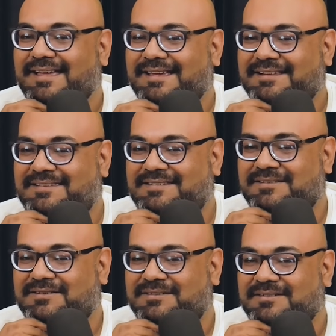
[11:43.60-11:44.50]
It's
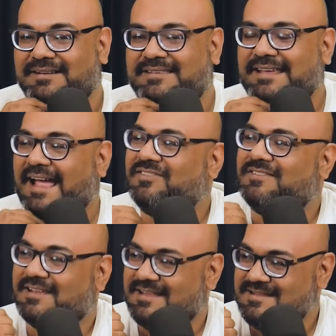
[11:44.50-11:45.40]
etched
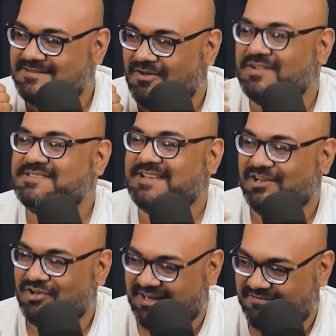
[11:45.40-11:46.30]
in on
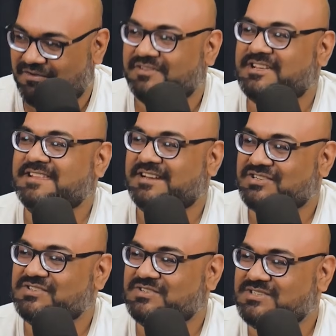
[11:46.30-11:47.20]
celluloid for
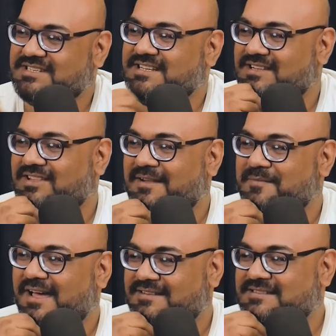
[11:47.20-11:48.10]
generations to see. Yeah. An
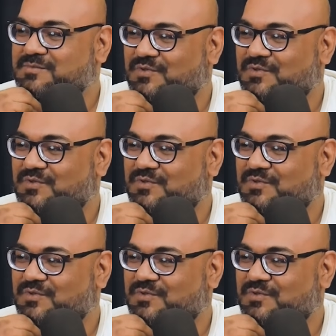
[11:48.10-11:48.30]
embarrassing